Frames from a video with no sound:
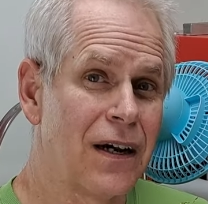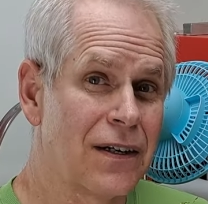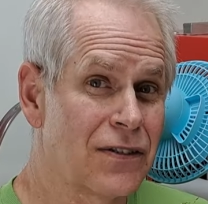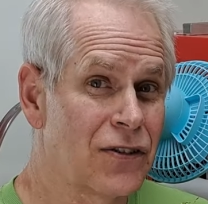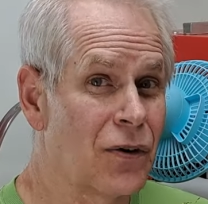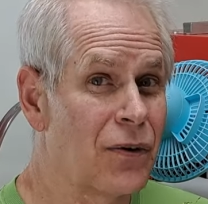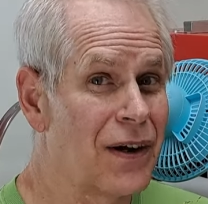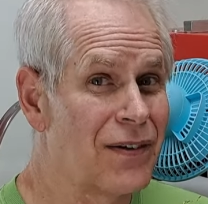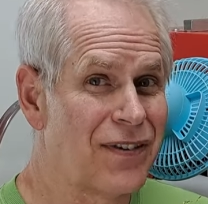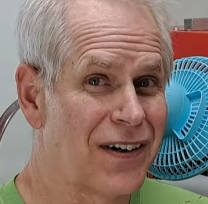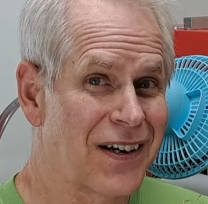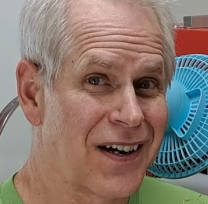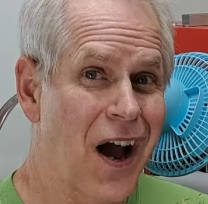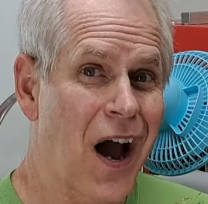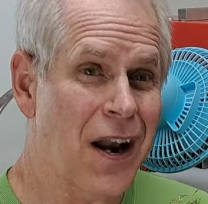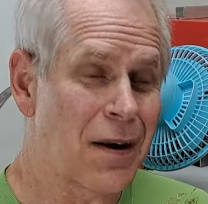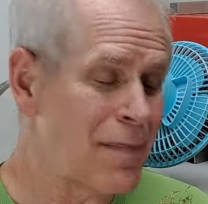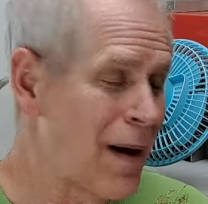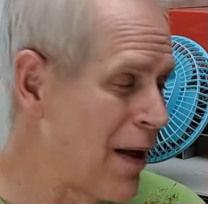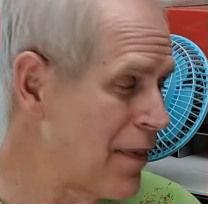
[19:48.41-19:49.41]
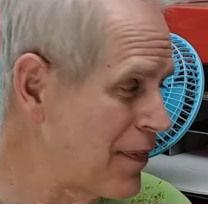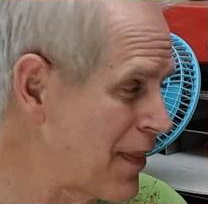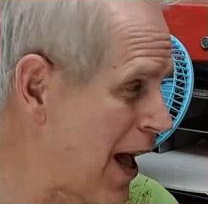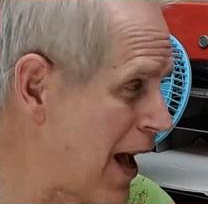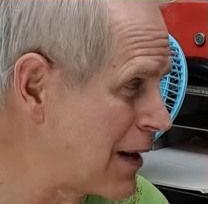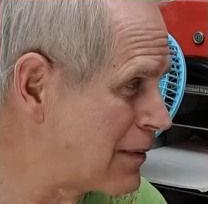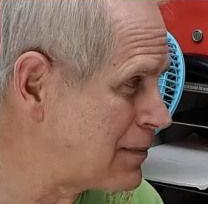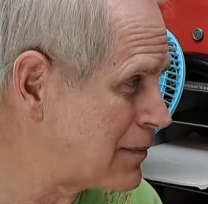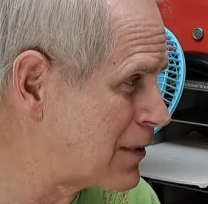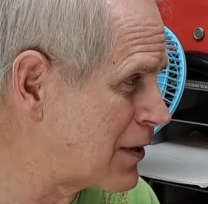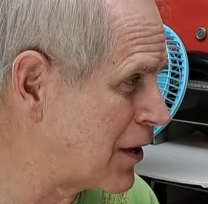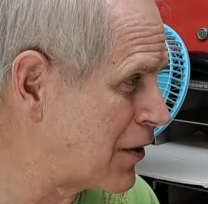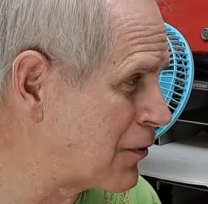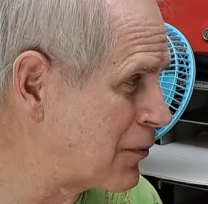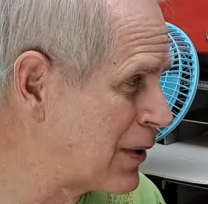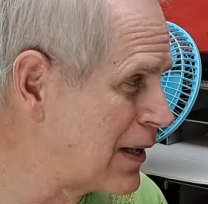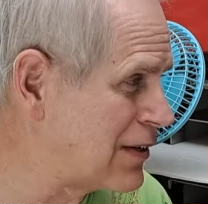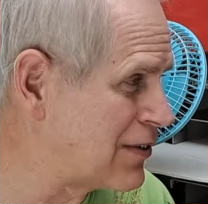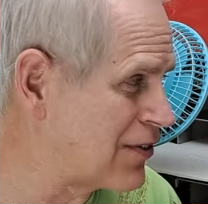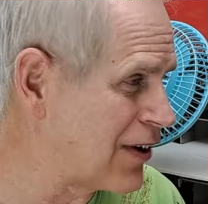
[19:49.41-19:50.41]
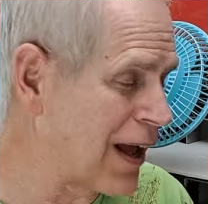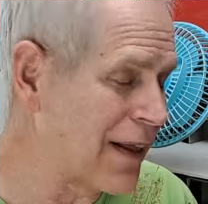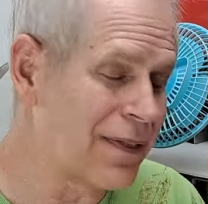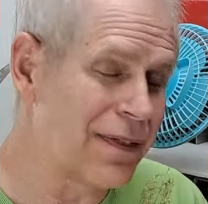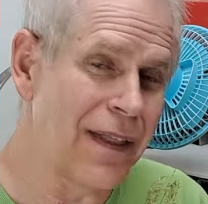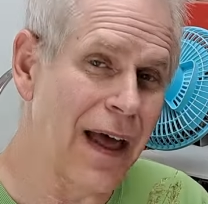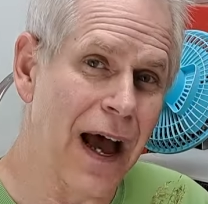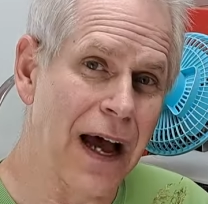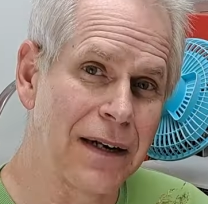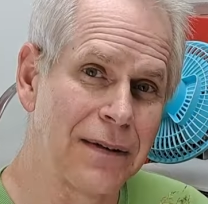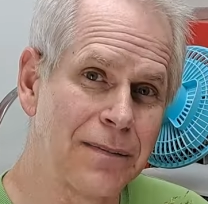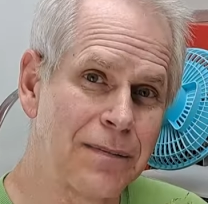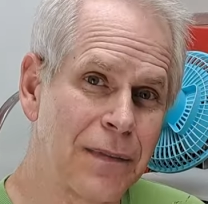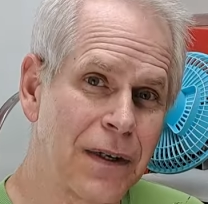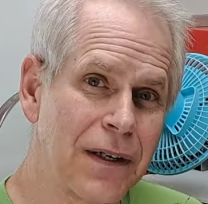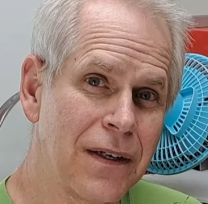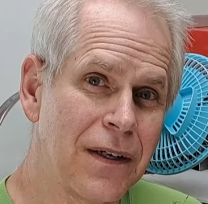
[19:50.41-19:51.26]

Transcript: So I forgot about that, to reset that.